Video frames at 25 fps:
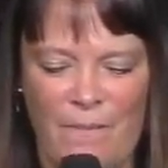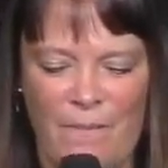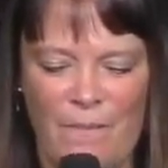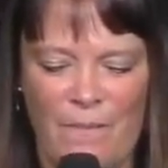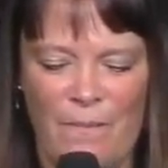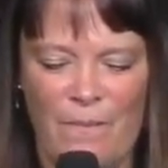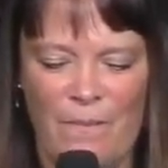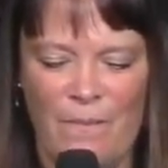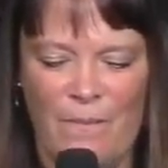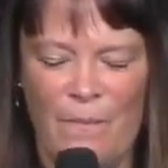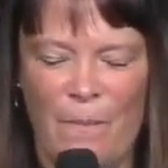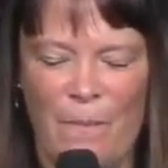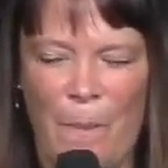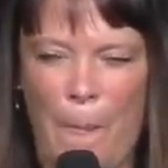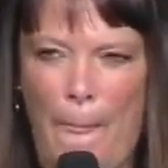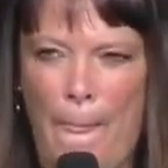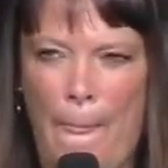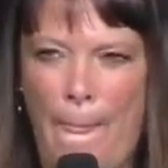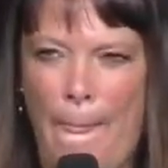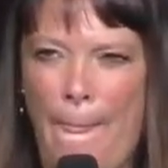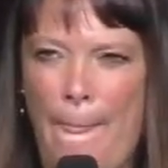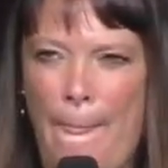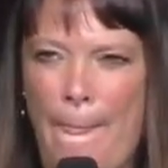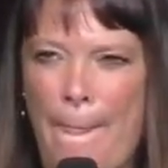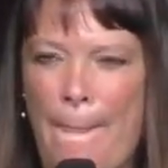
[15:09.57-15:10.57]

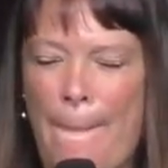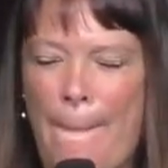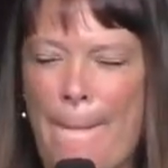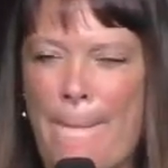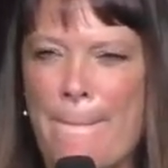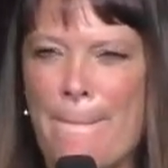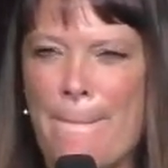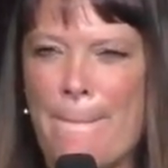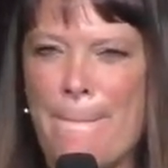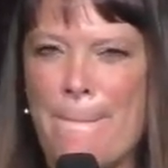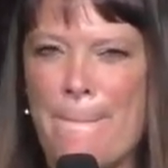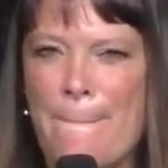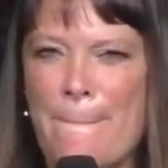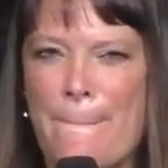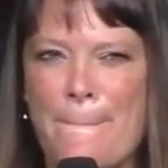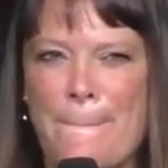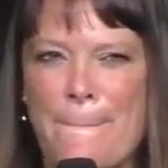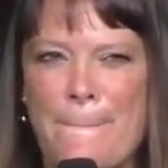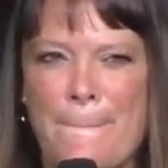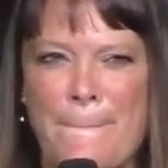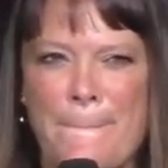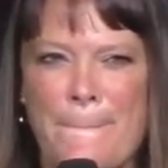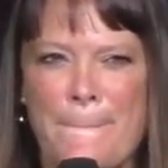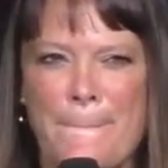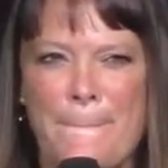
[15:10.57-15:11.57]

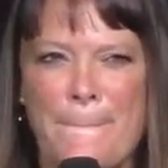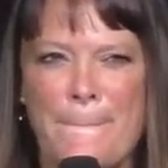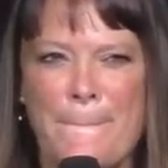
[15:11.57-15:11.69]
Nothing is said.